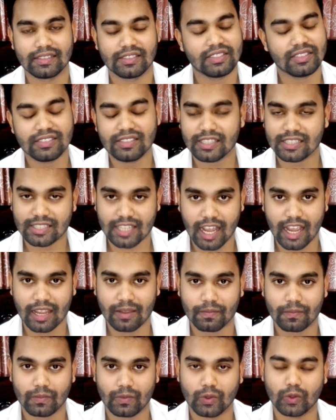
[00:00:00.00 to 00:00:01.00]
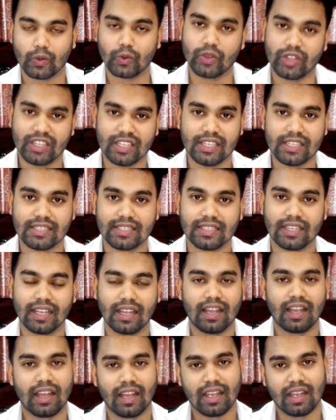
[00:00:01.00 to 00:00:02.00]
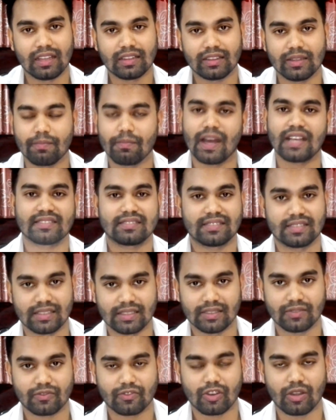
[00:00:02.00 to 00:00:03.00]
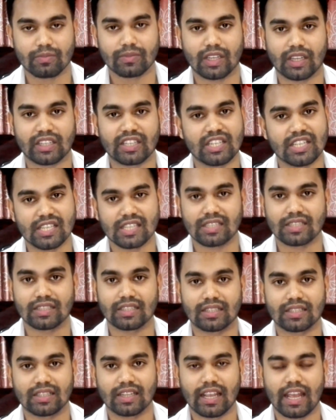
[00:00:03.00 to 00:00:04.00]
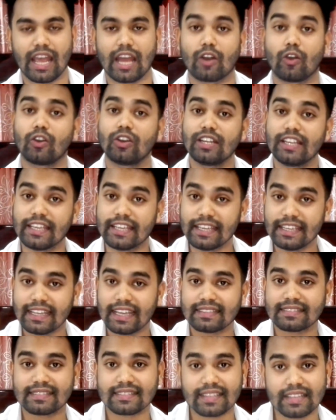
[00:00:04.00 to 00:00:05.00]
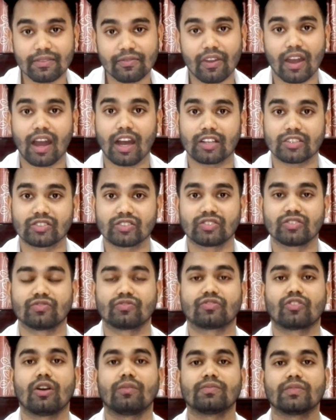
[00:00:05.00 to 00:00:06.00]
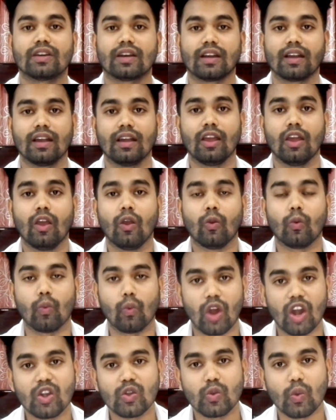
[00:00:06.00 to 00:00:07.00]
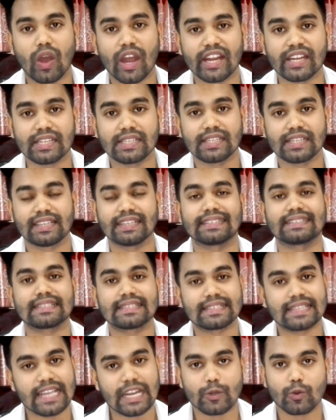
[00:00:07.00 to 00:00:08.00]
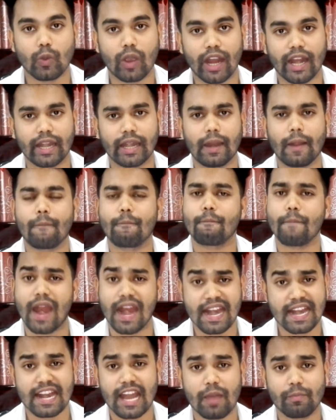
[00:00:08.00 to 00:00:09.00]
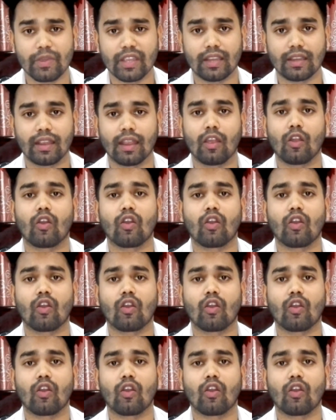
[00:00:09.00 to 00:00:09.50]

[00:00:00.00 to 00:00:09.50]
This is the time we need the mercy from the Creator, and only He can save us from the worldwide, statewide pandemic